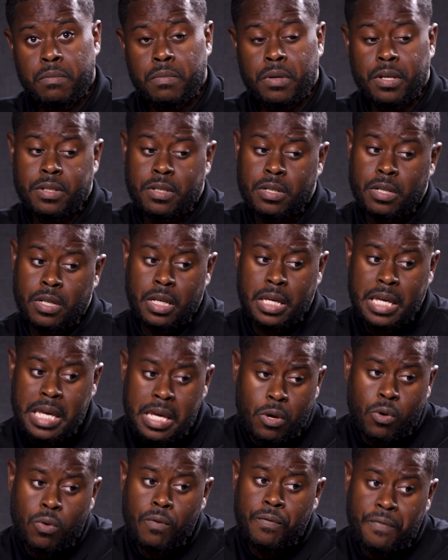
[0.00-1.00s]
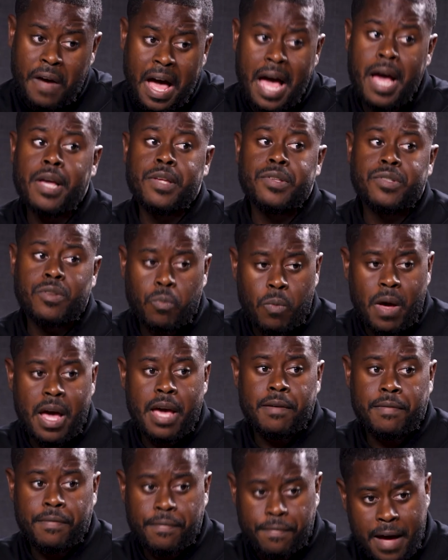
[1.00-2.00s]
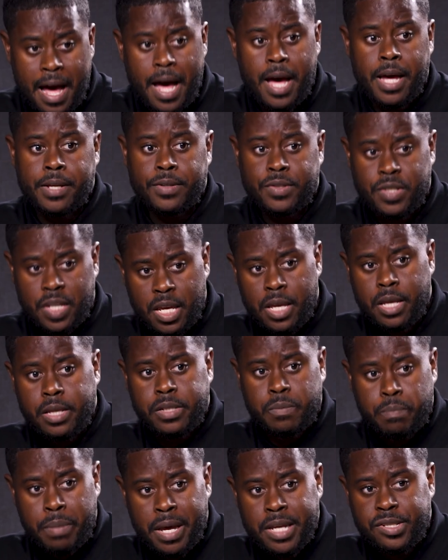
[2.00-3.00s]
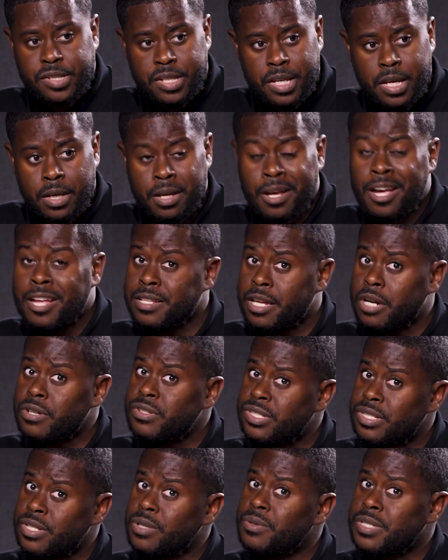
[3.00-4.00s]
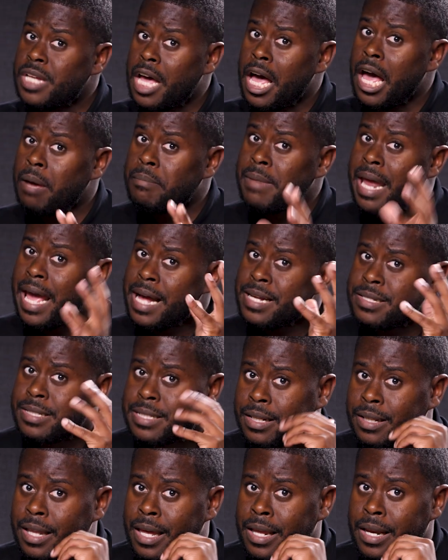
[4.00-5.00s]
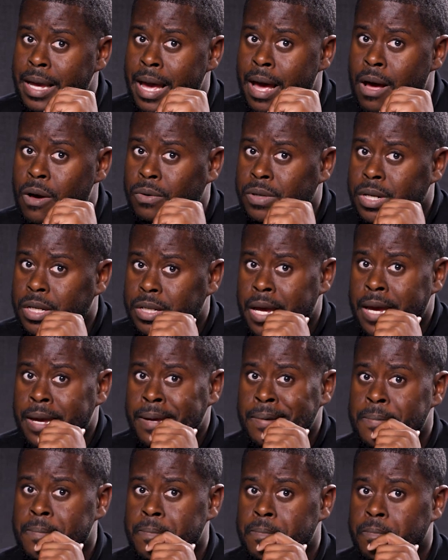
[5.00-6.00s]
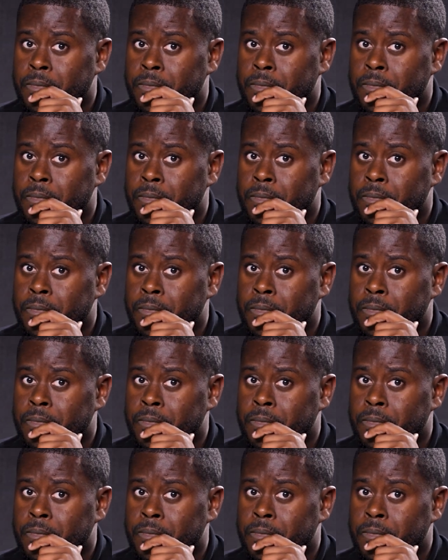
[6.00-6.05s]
Because he who finds a wife finds his best thing. There's still time to ask that lady out on a date.